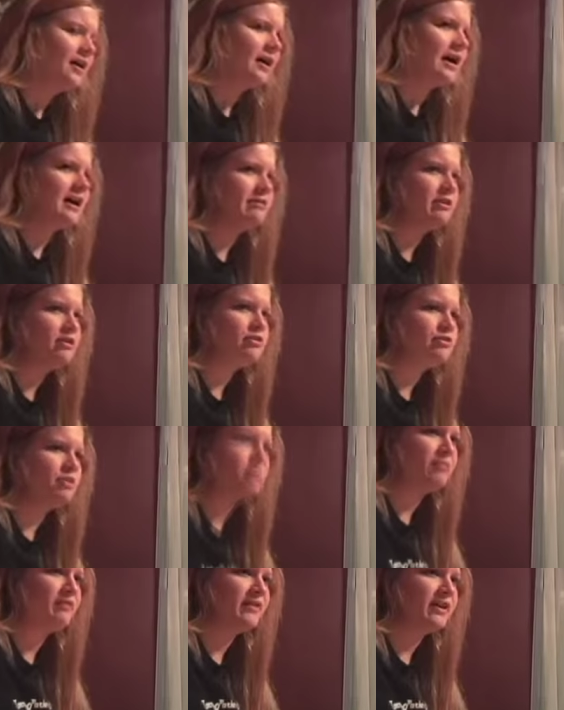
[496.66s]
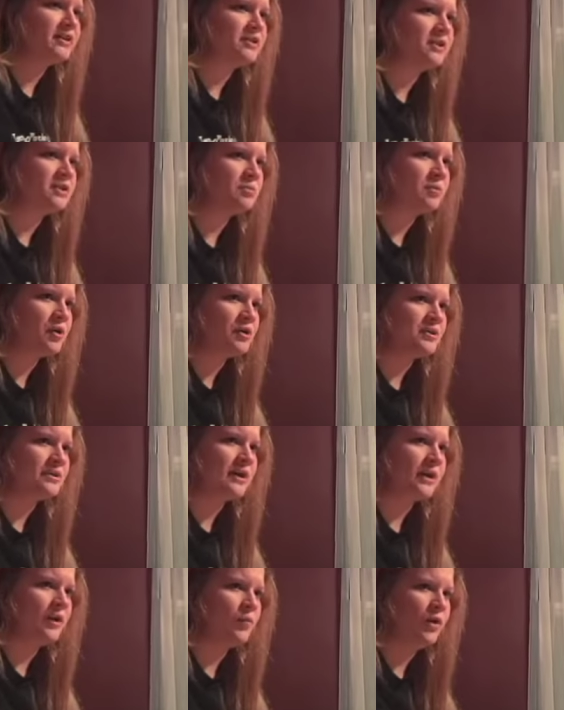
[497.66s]
I think true perfection is a
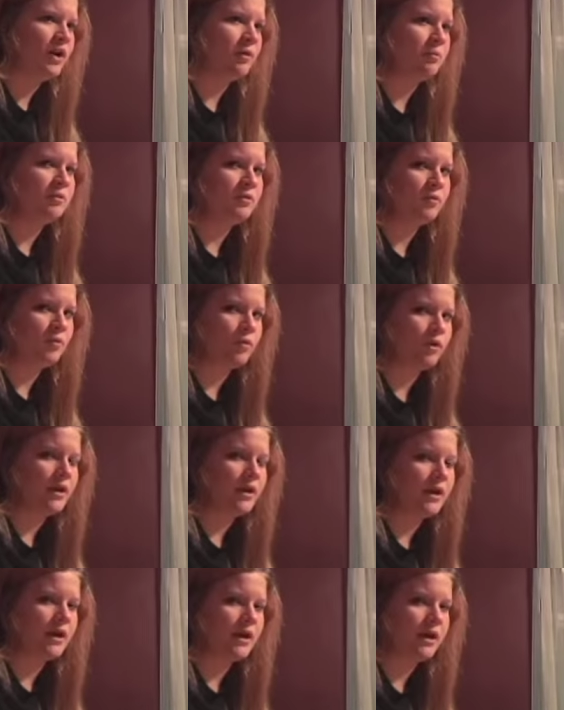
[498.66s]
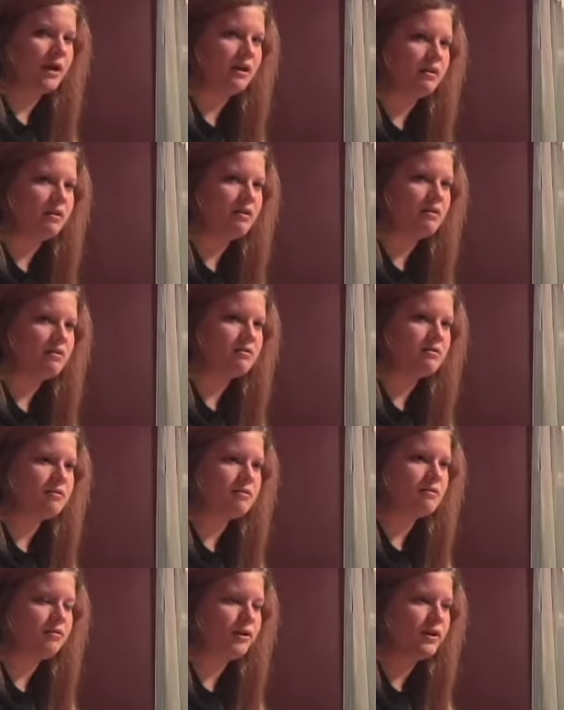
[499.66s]
person that can wake up in the morning and
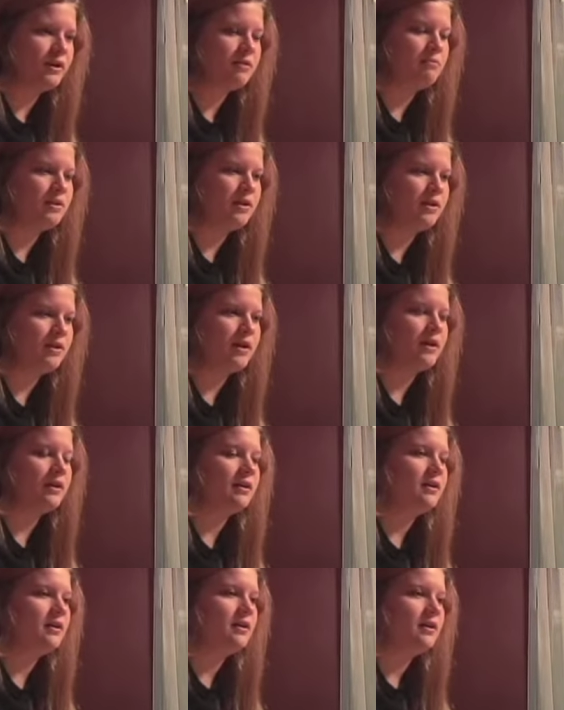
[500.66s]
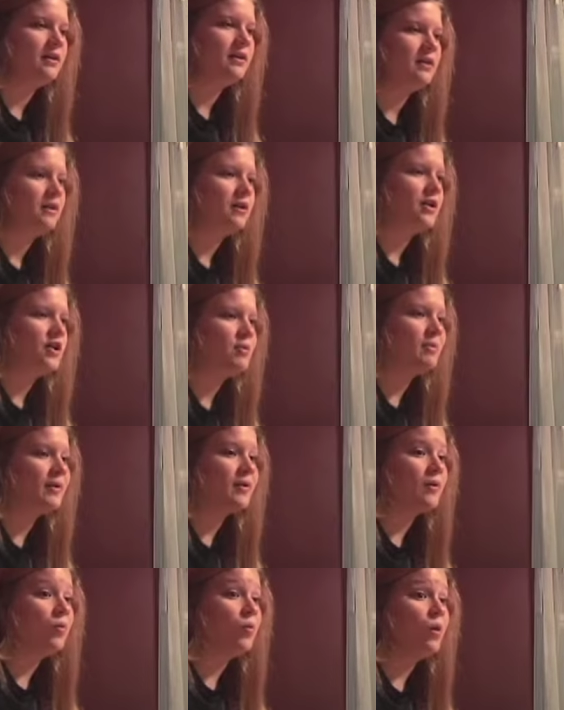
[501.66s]
look in the mirror and no
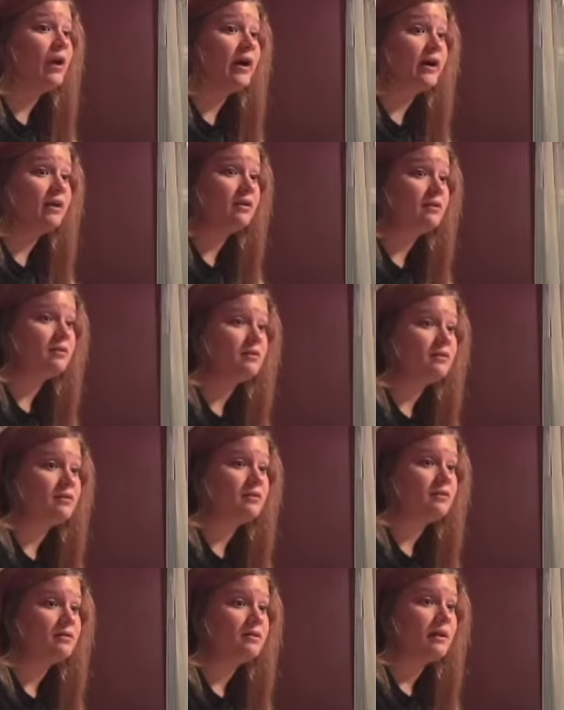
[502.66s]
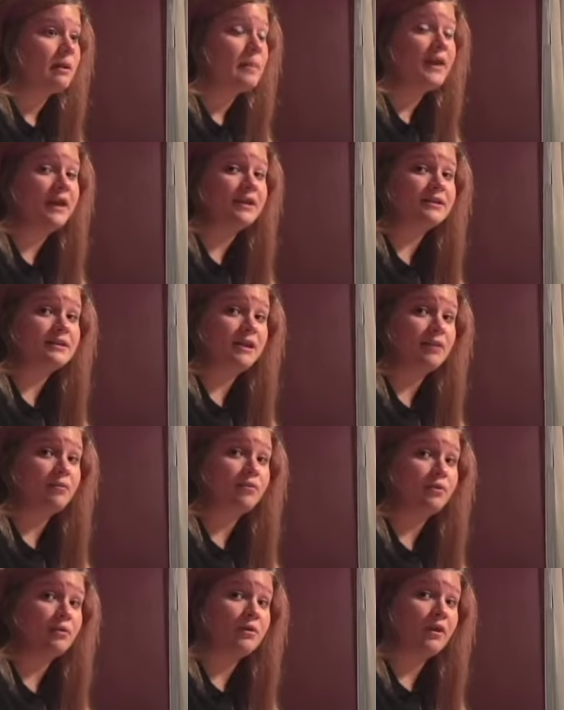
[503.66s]
matter what, be content
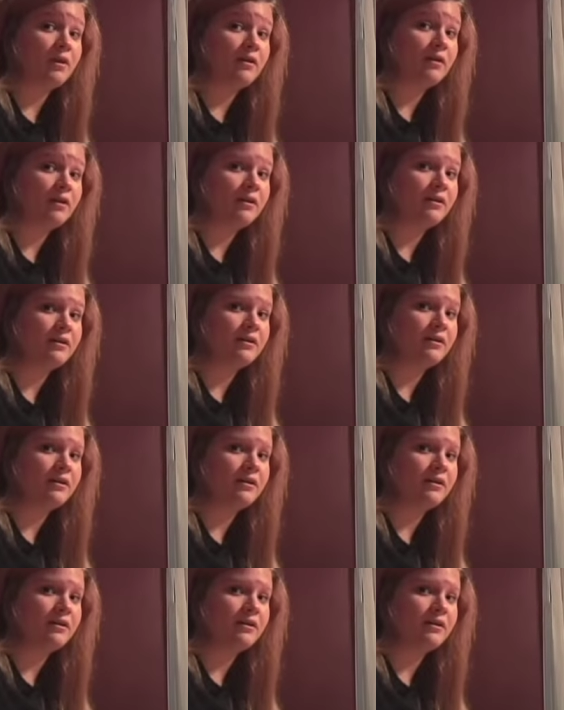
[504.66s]
with who they are.